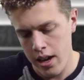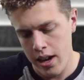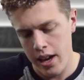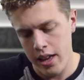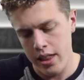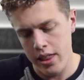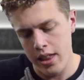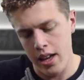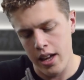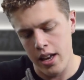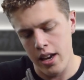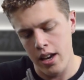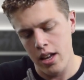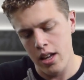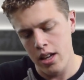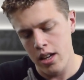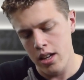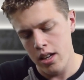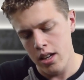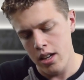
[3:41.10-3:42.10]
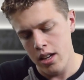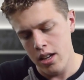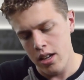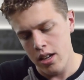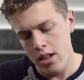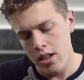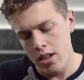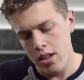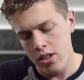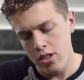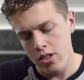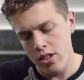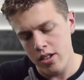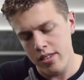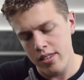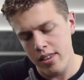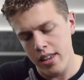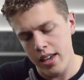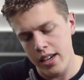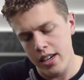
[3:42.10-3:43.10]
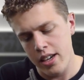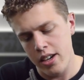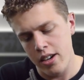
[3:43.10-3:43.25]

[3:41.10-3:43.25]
and then, just like